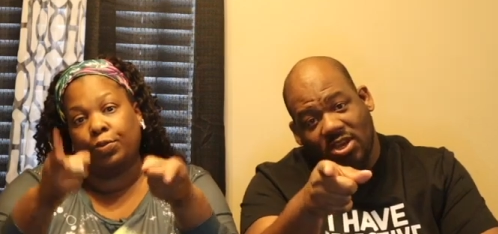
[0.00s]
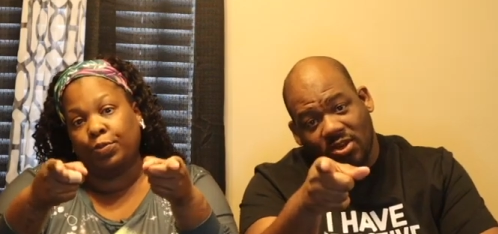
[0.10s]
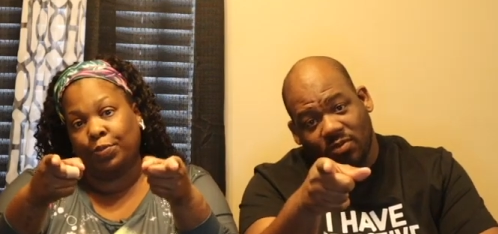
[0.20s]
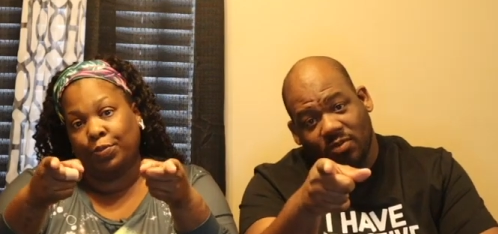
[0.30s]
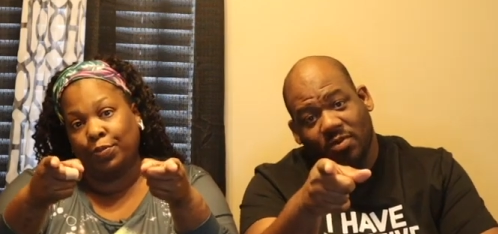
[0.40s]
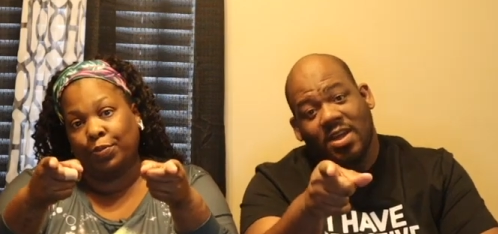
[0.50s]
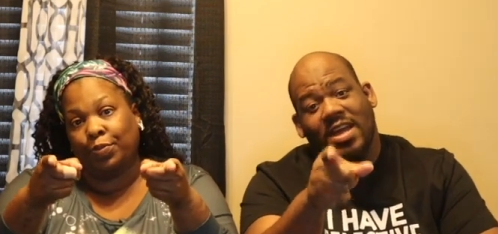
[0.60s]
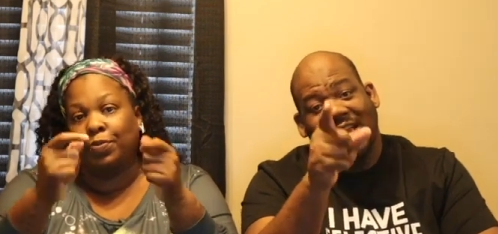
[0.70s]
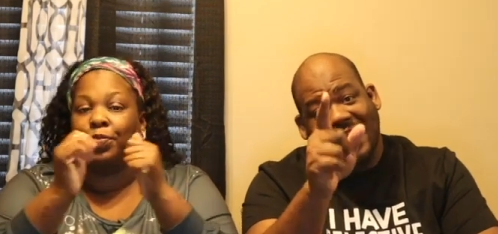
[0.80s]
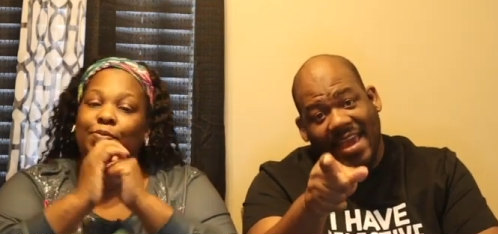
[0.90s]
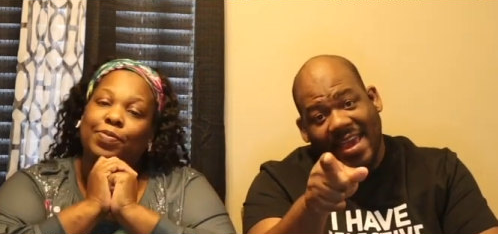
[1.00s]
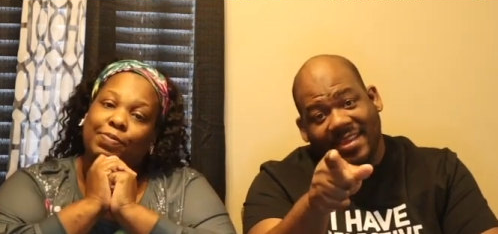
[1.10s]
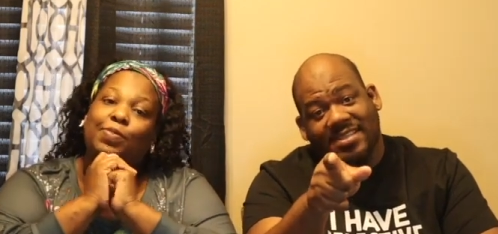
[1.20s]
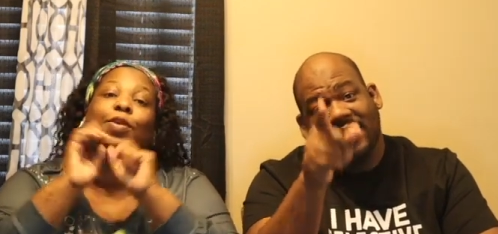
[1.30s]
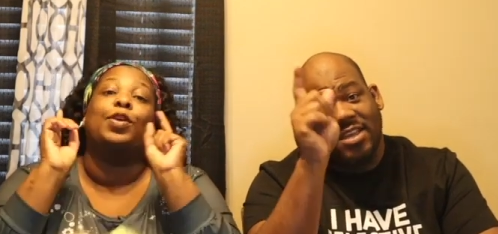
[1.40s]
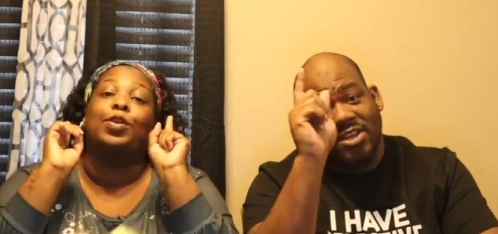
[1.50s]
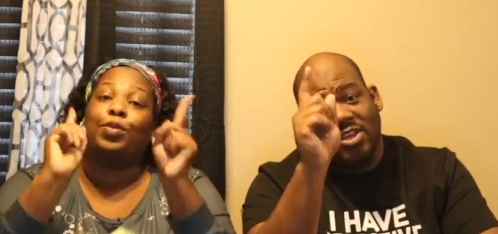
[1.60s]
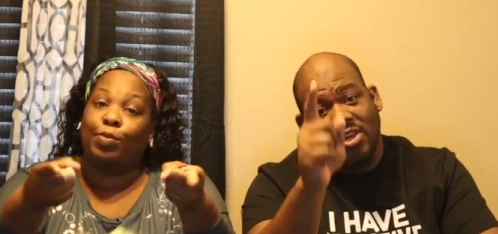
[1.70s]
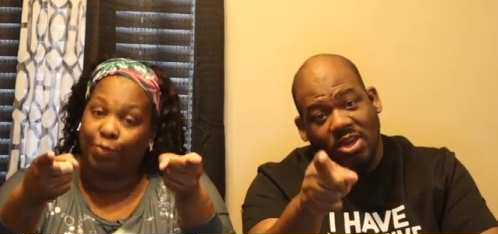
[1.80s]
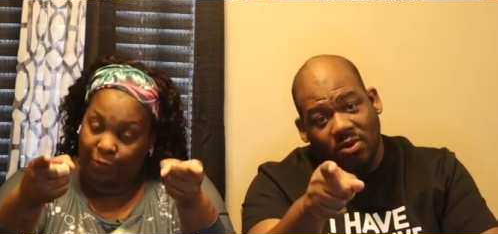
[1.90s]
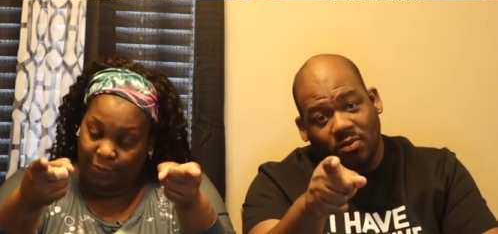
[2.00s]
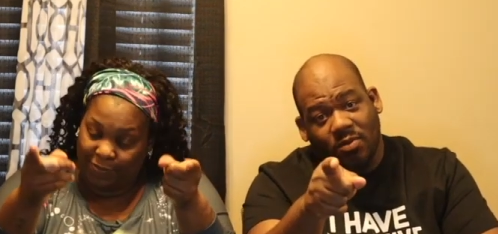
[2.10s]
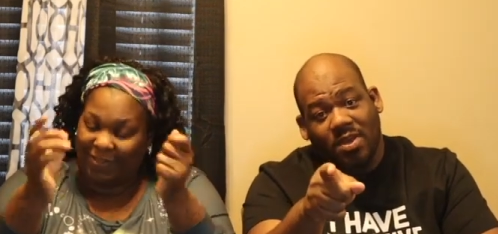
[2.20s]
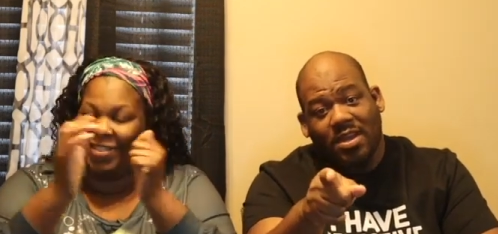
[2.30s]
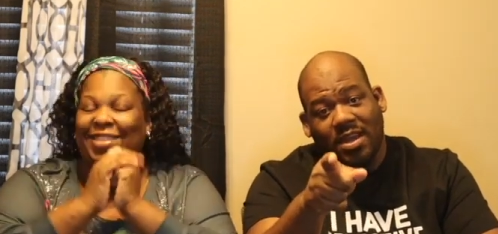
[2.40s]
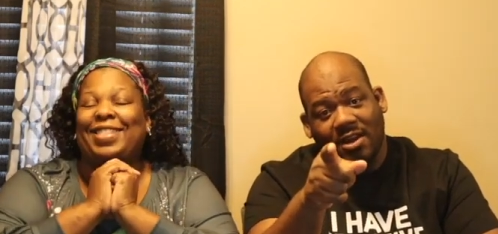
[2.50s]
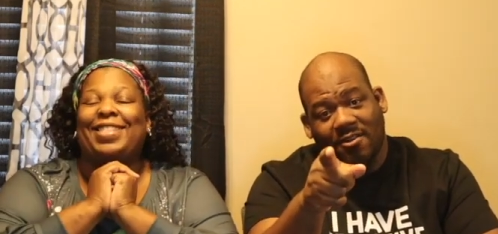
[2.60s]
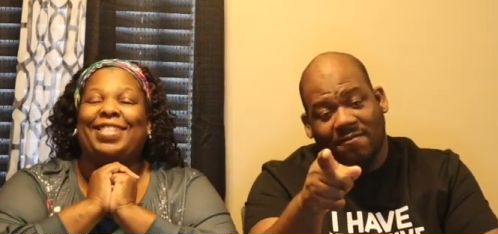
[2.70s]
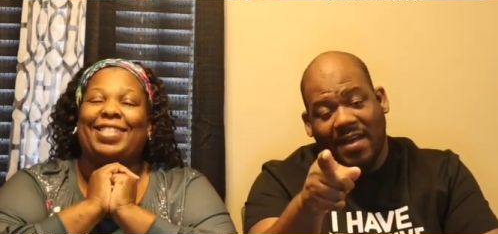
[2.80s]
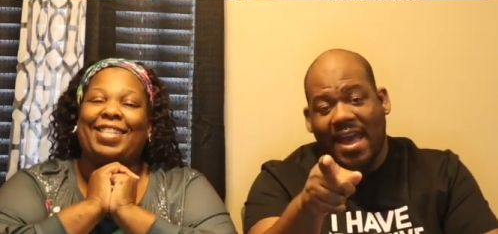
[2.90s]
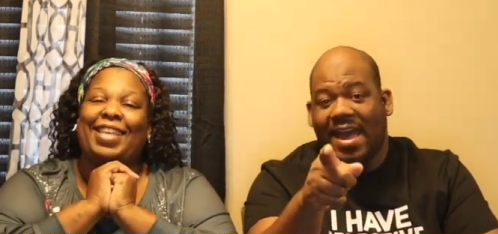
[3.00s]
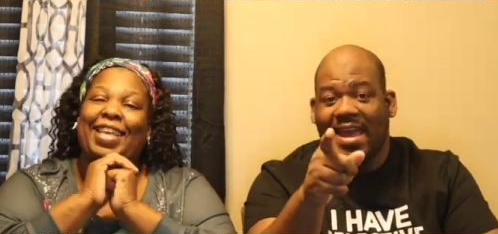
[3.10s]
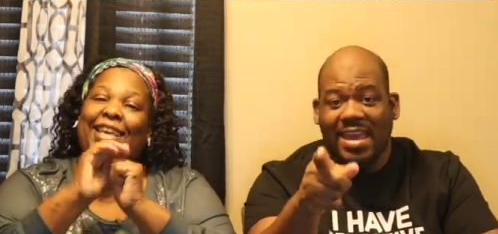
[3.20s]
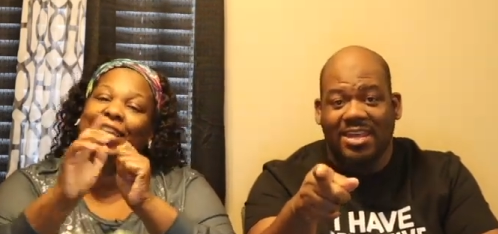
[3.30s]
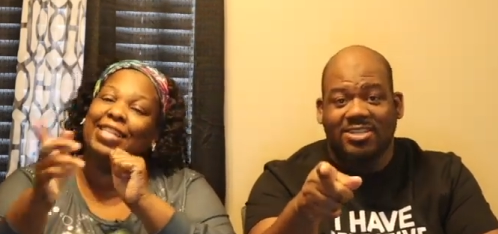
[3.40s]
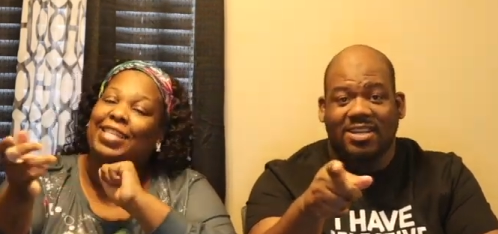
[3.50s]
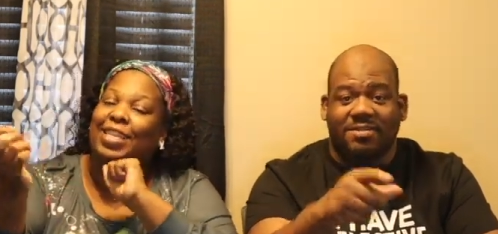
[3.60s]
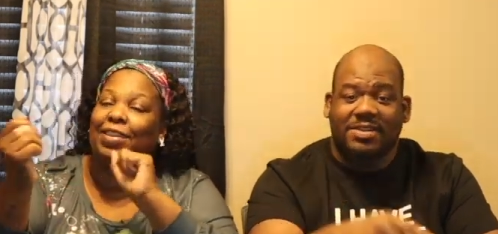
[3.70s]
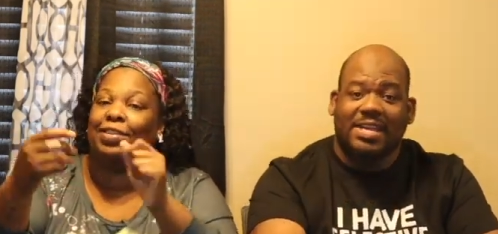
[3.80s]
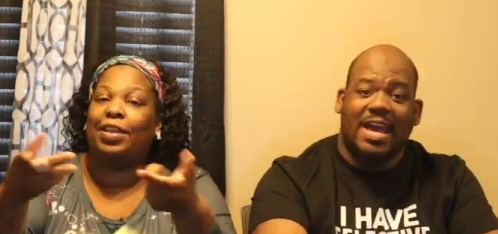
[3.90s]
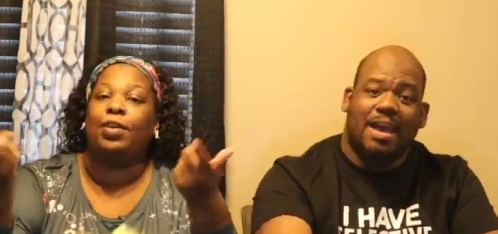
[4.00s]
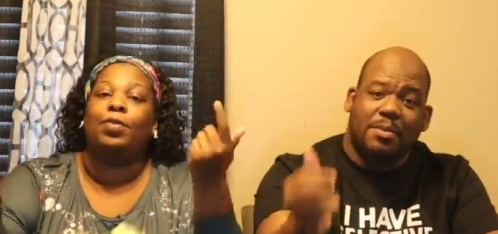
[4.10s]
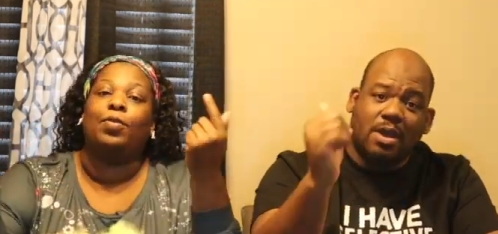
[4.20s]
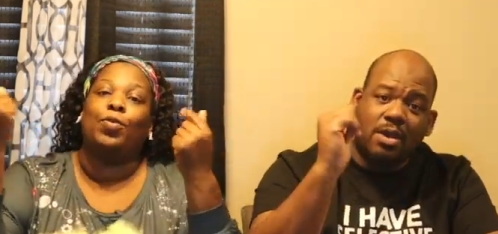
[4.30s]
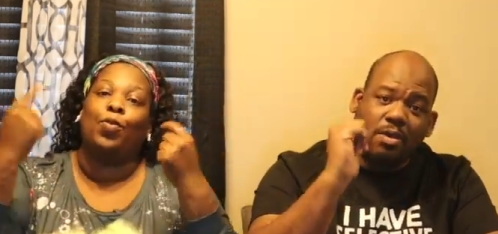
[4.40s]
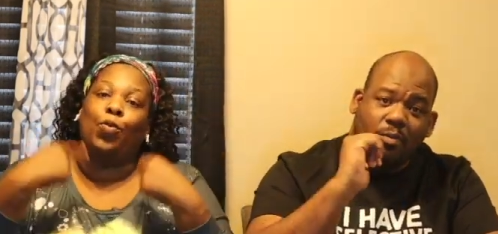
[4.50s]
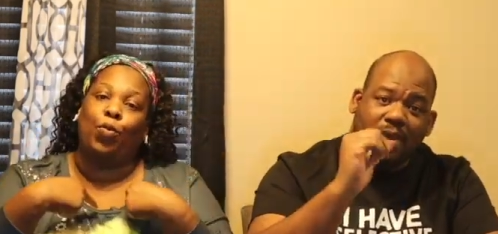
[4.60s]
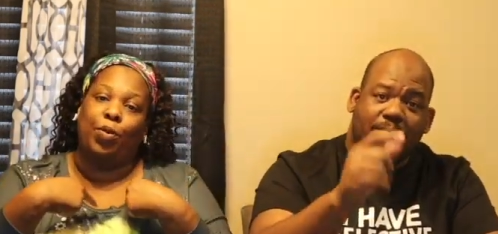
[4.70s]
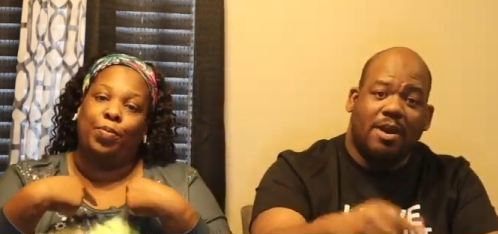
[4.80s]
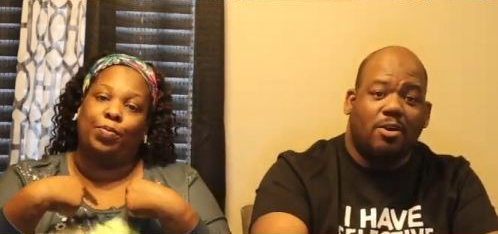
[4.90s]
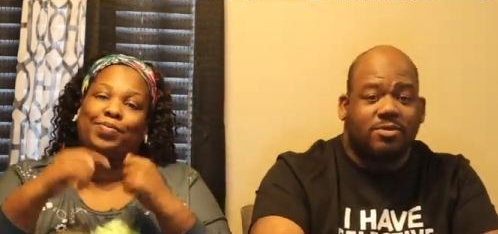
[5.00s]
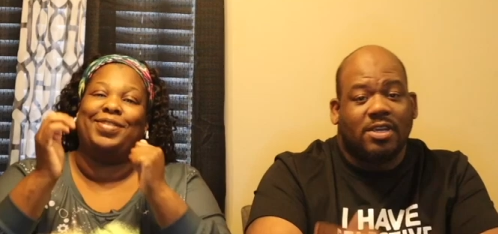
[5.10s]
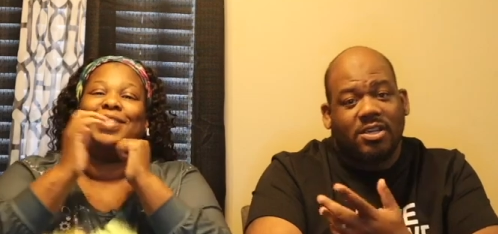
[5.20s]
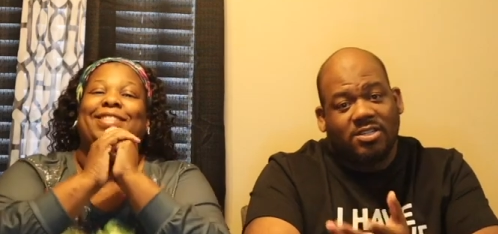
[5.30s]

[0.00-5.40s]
Speaker 1: you, yes you get notified each and every time we post.